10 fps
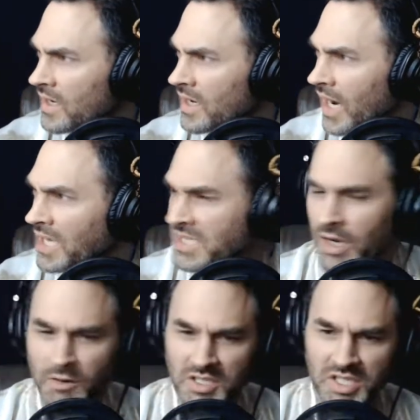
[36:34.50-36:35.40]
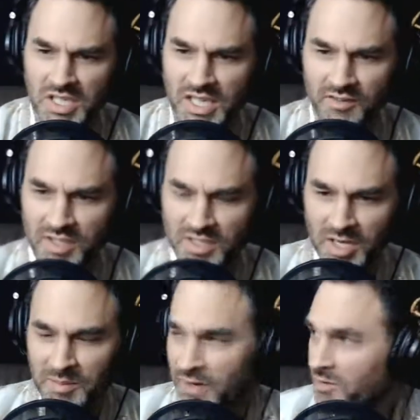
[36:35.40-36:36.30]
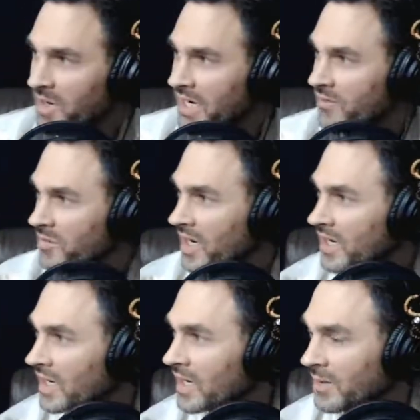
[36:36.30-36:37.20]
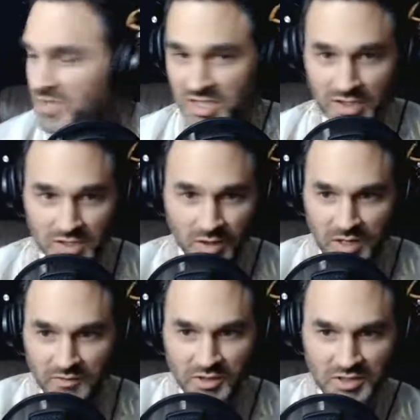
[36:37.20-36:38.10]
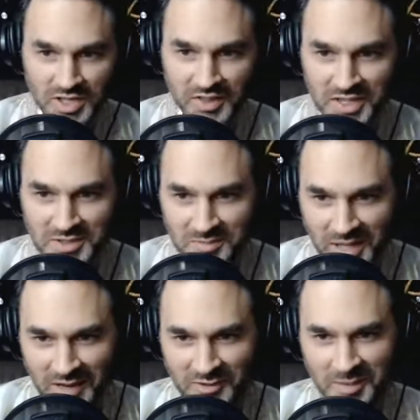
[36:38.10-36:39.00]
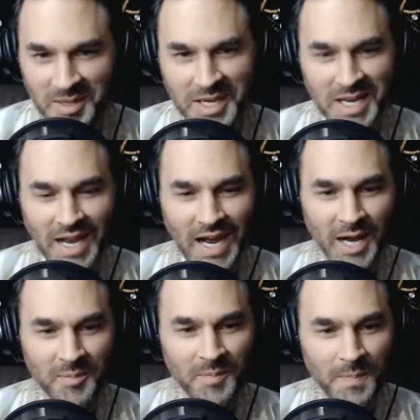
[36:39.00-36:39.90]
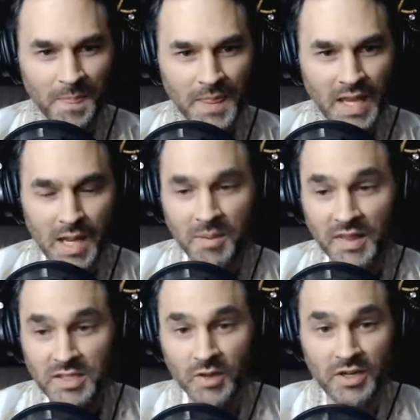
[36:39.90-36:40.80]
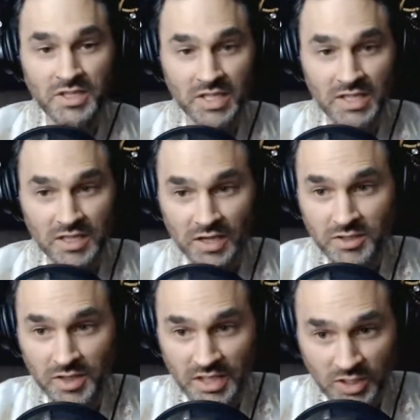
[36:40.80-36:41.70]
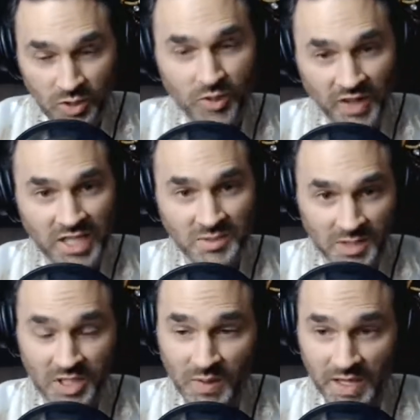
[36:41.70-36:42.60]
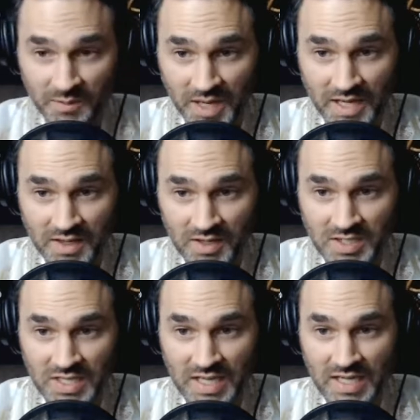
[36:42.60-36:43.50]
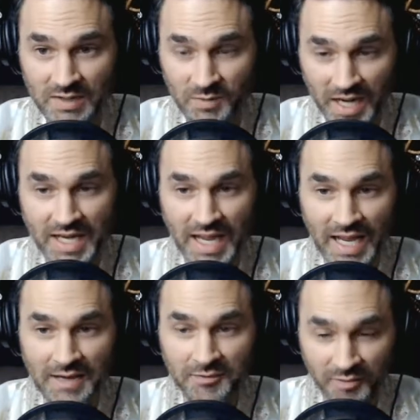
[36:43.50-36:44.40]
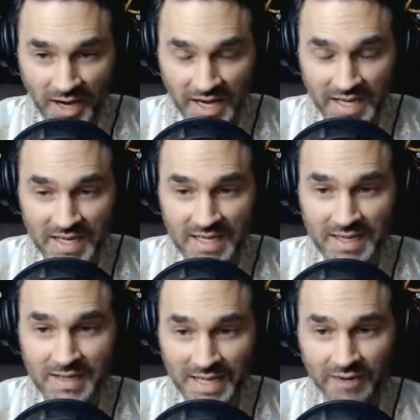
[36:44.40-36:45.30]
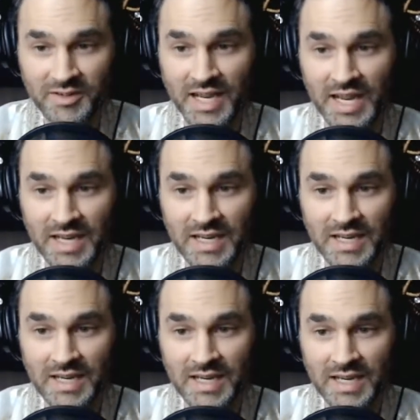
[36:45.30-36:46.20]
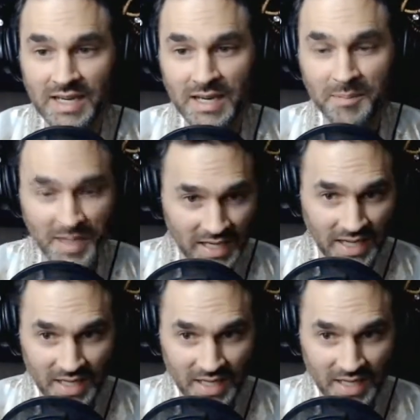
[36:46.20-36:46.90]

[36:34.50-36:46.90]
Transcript: I see. Oh, it was just a gifted sub. Never mind. Never mind. I'm still so confused on this platform. Um, but so there's the two things we're doing, right? There's the right hand fretting, left hand picking.